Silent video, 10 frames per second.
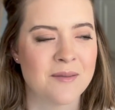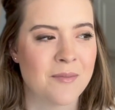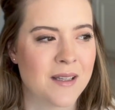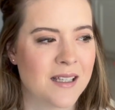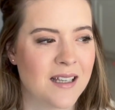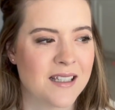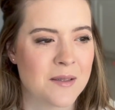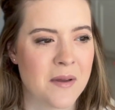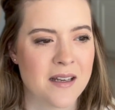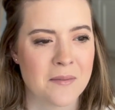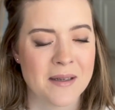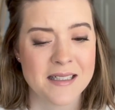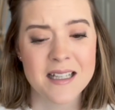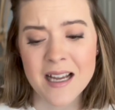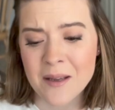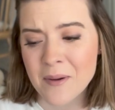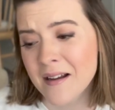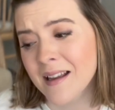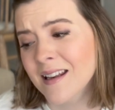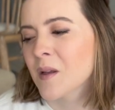be spending my time
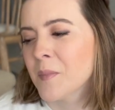on?